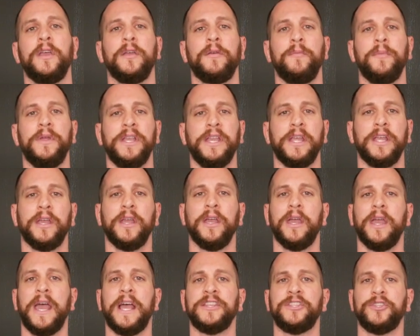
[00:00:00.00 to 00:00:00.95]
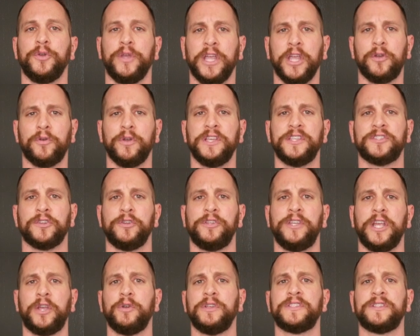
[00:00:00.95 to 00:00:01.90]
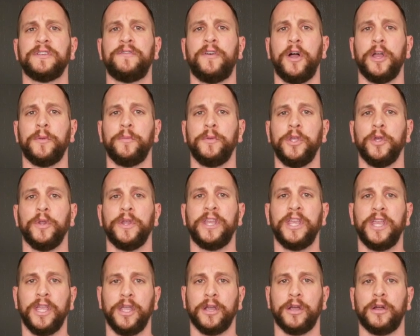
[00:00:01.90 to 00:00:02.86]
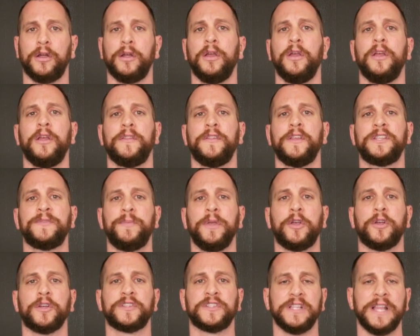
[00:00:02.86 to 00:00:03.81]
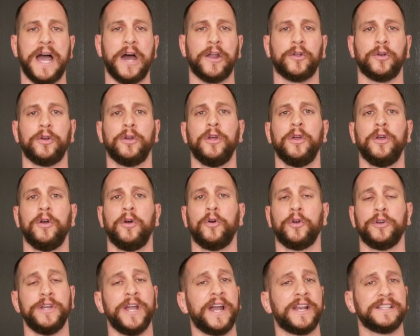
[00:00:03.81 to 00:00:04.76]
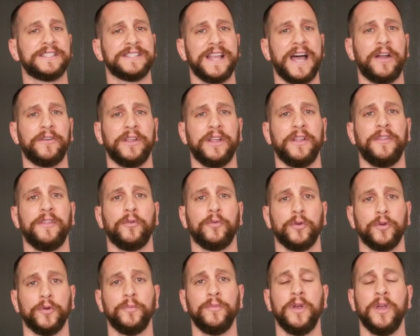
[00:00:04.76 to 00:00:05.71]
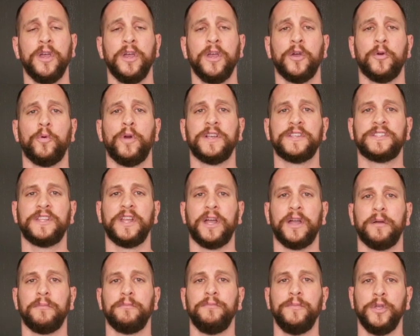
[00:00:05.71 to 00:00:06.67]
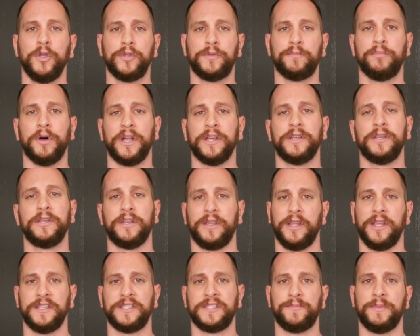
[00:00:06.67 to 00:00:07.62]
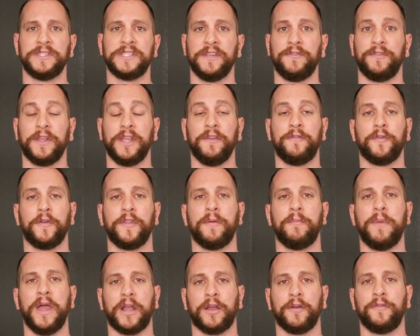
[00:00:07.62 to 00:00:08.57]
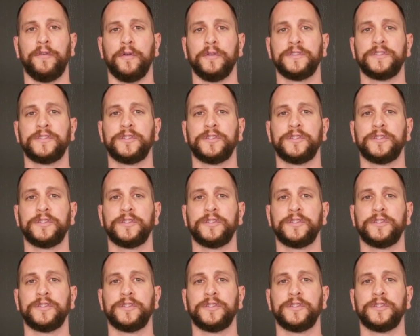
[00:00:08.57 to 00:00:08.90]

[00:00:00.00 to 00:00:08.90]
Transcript: meaning as you increase or decrease the volume, you'll hear the speakers louder or not as loud in the room, whereas the mute button is specifically for the microphones.